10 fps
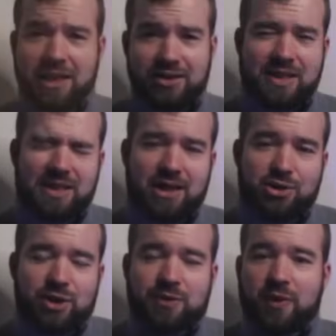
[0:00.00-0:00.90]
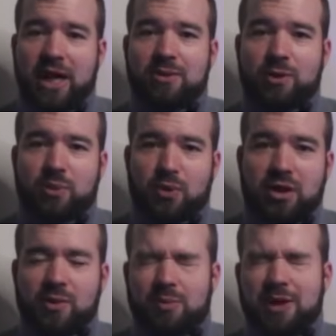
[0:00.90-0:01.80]
else is that you just find with
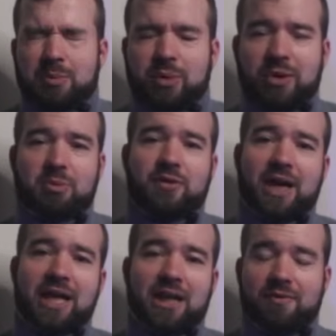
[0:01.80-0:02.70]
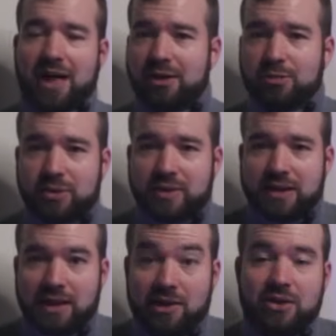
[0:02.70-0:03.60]
working with people and providing a valuable
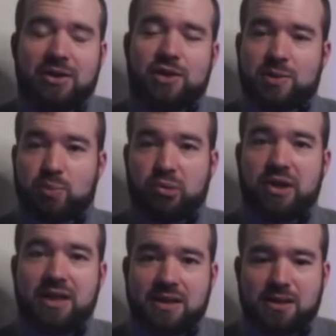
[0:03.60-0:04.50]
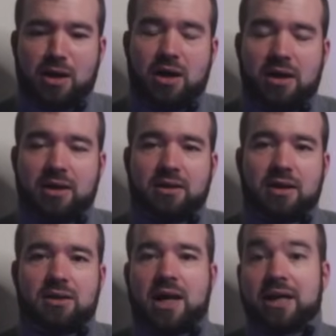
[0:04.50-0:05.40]
skill, it just brings on
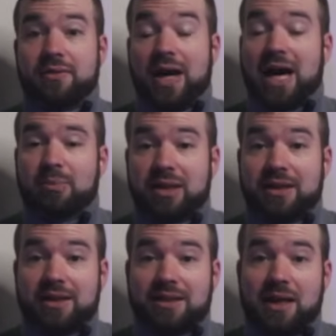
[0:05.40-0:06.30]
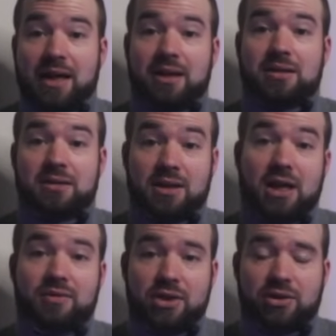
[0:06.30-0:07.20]
a lot of happiness and
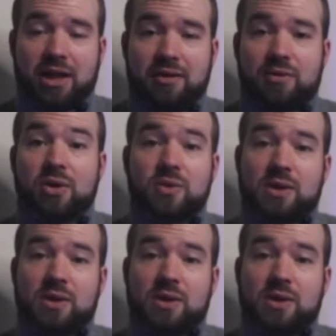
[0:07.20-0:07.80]
love in your life through